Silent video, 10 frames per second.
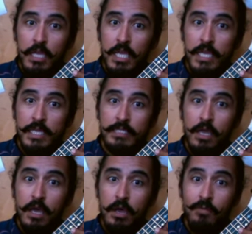It's
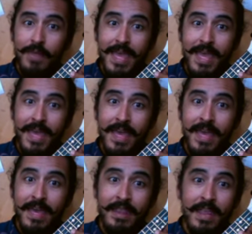a
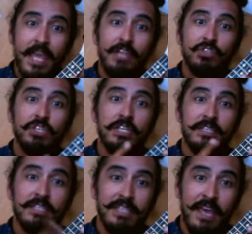red and
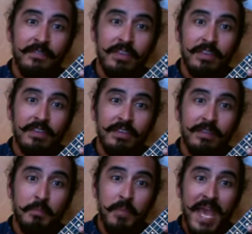
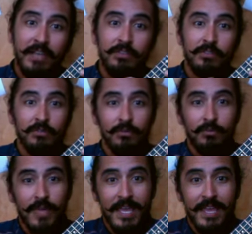G7 back to
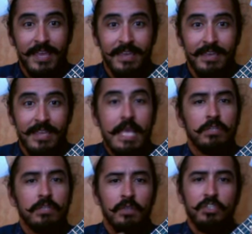red.
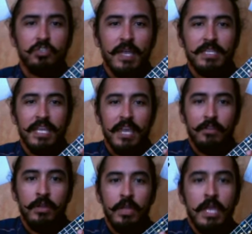So let's try it
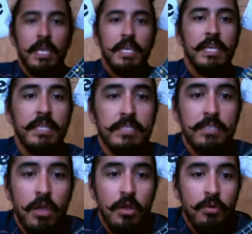together. It's
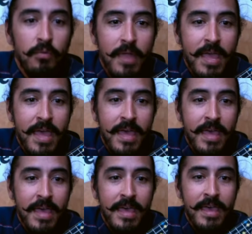a
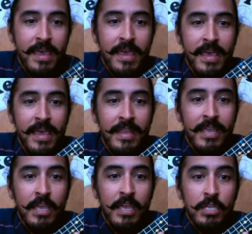red
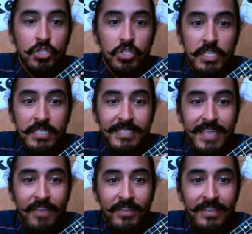
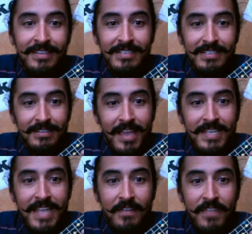G7, slide
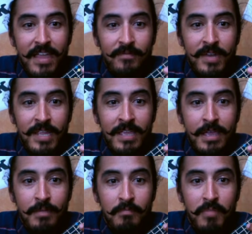down that ring,
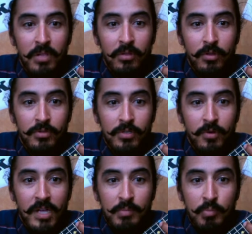middle goes
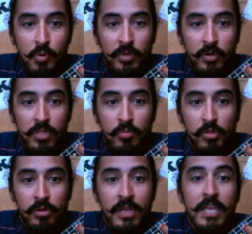across, pointer on the blue.